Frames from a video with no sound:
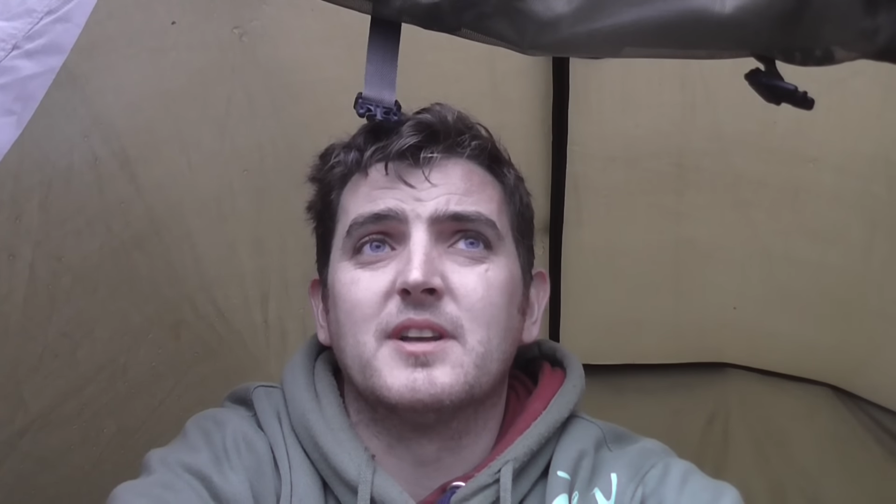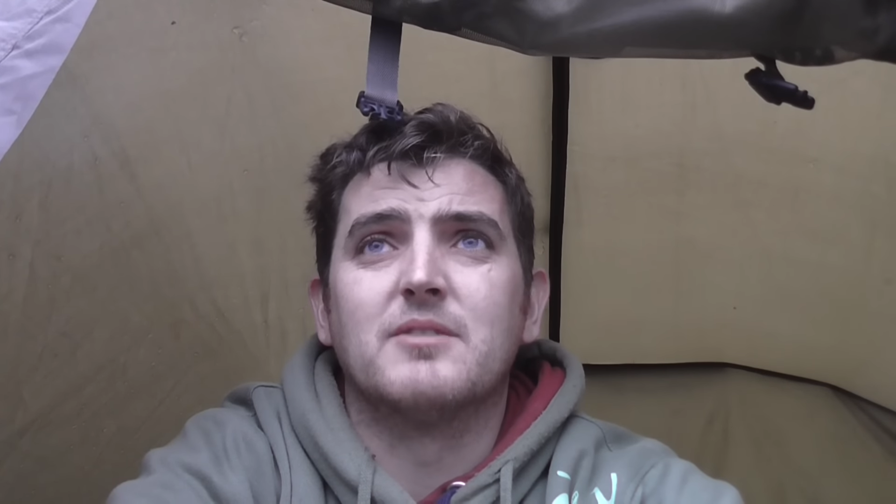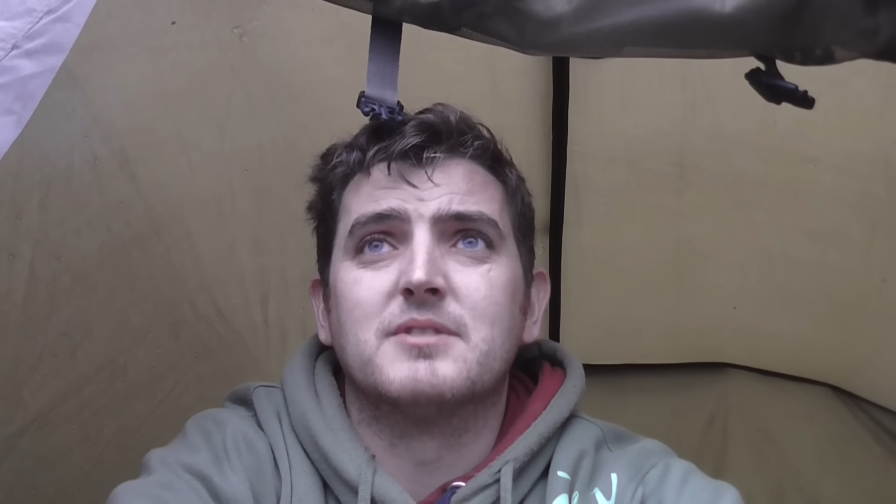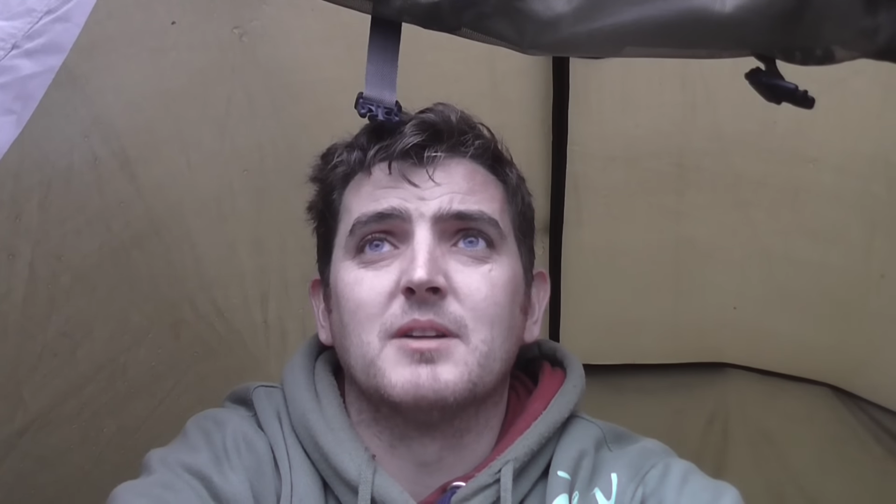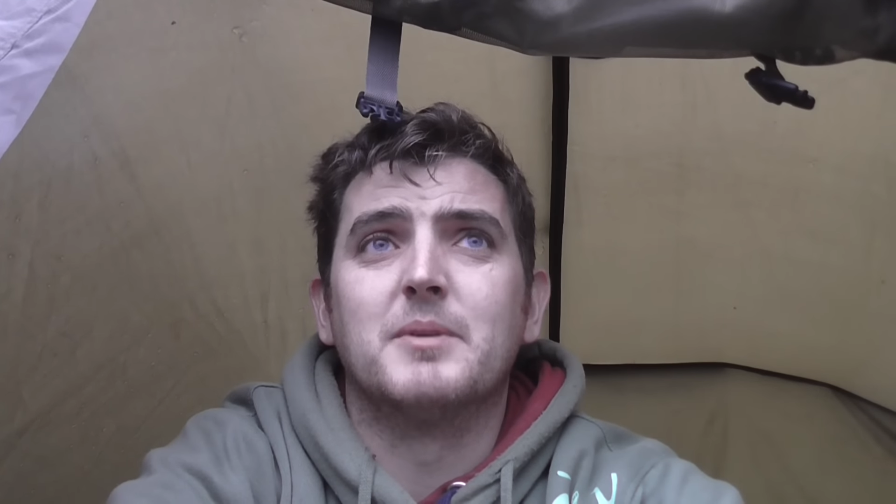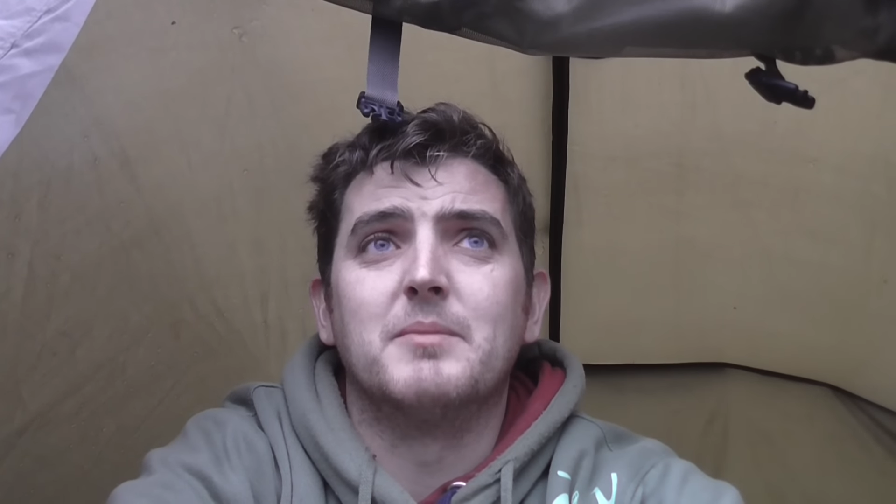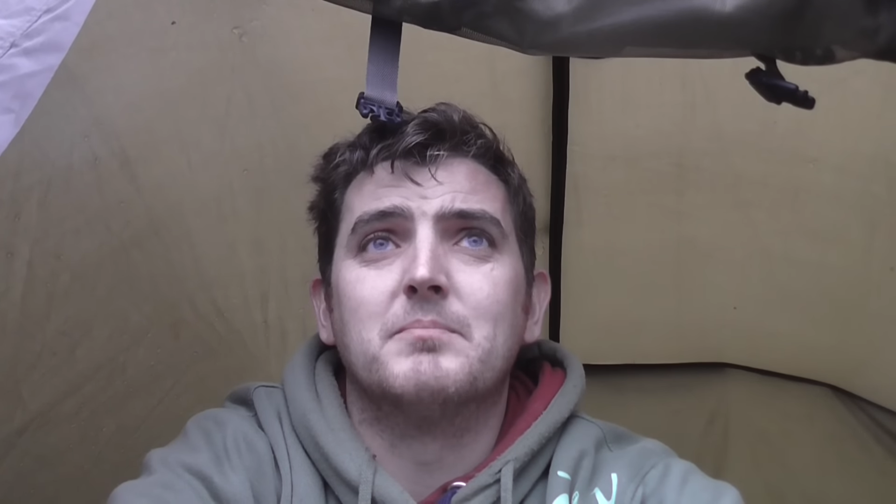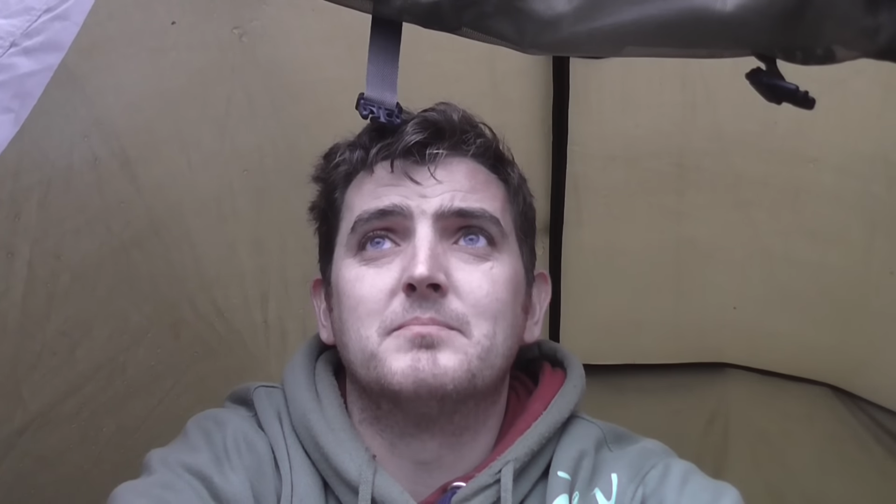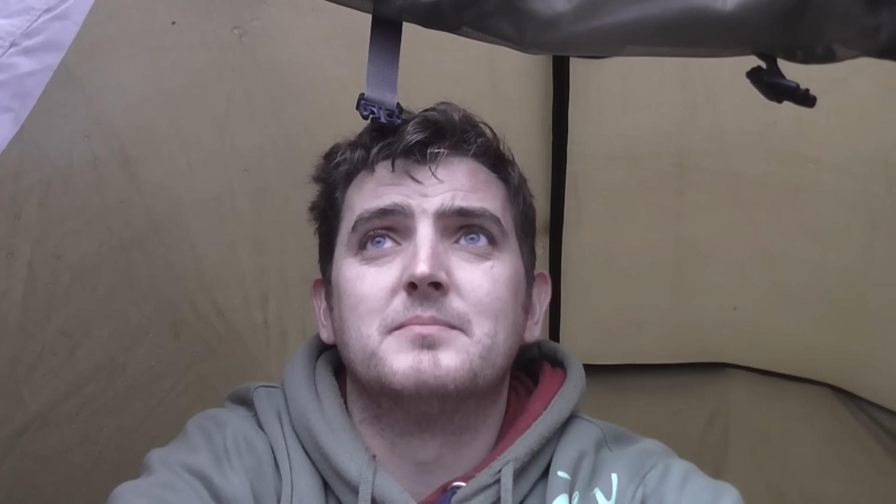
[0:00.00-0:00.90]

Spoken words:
doubt I'll be